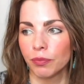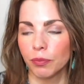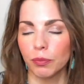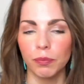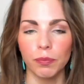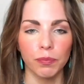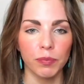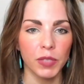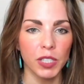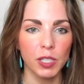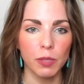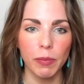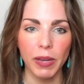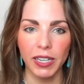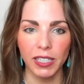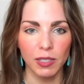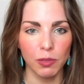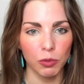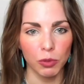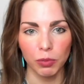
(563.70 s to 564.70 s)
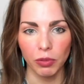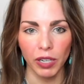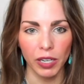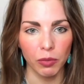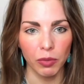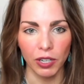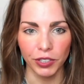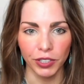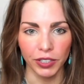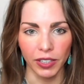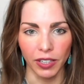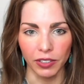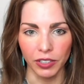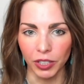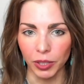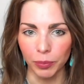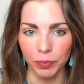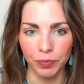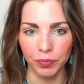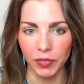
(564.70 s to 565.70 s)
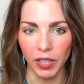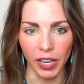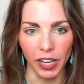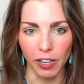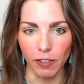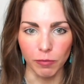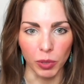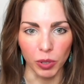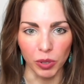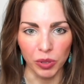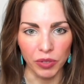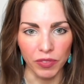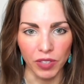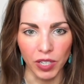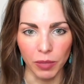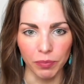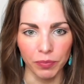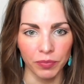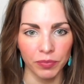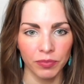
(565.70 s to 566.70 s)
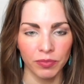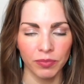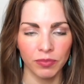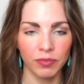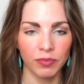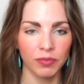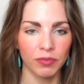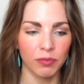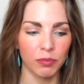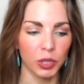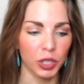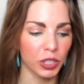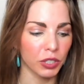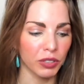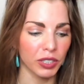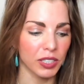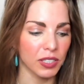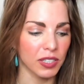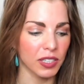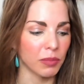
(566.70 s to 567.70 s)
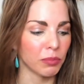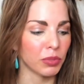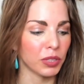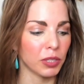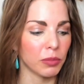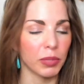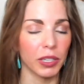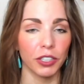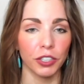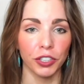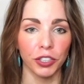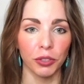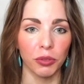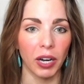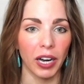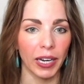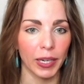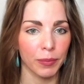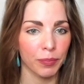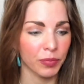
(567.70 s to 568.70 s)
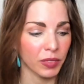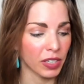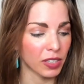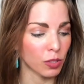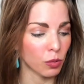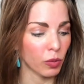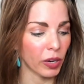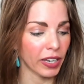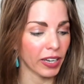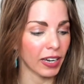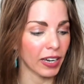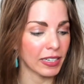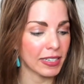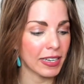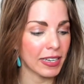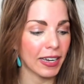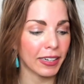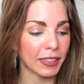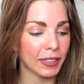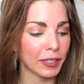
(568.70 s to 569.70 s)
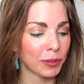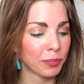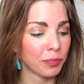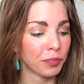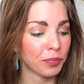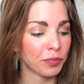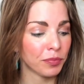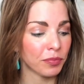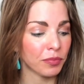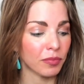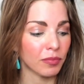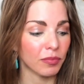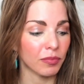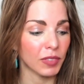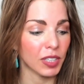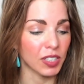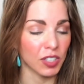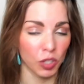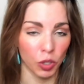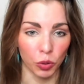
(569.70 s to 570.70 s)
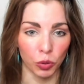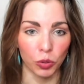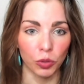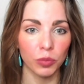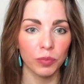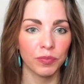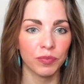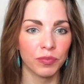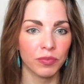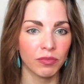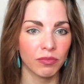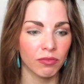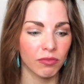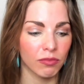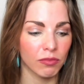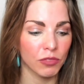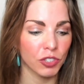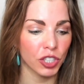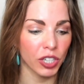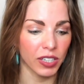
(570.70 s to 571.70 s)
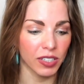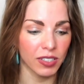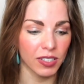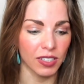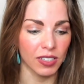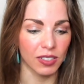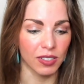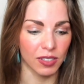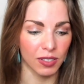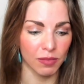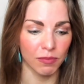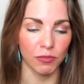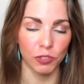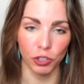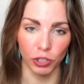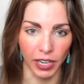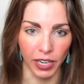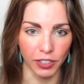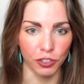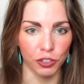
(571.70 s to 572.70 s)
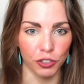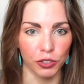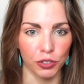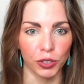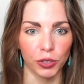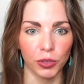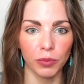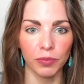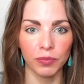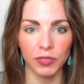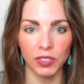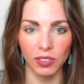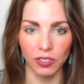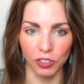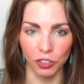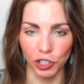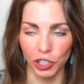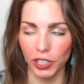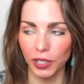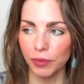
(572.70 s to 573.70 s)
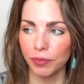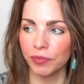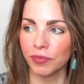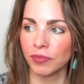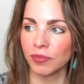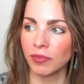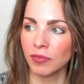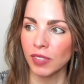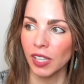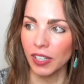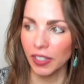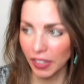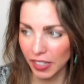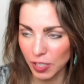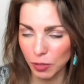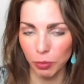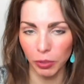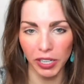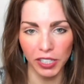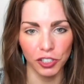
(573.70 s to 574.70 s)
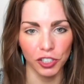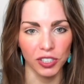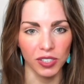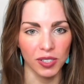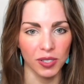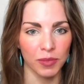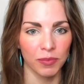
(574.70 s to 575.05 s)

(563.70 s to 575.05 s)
These banks will play well together. I have both of them. Mercury is simply a better U I. It's way high tech. It's cool. Chase is tried and true. It's legit. And it has branches.